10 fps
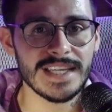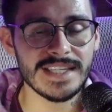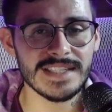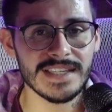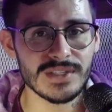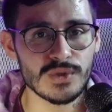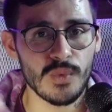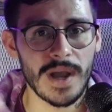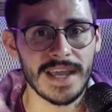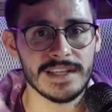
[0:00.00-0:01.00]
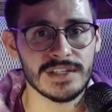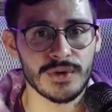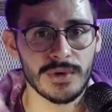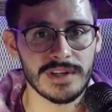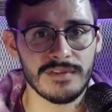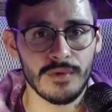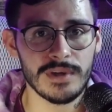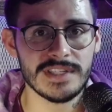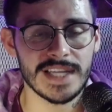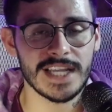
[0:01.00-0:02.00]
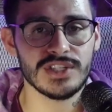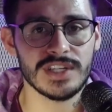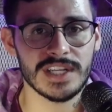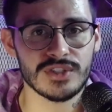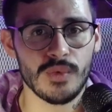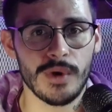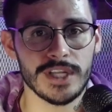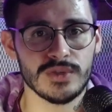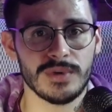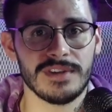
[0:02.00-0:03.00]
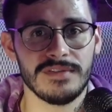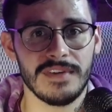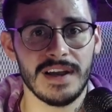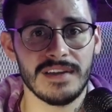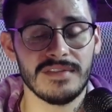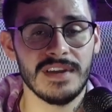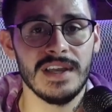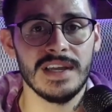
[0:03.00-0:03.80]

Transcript: easiest way to create a voice agent in 2025.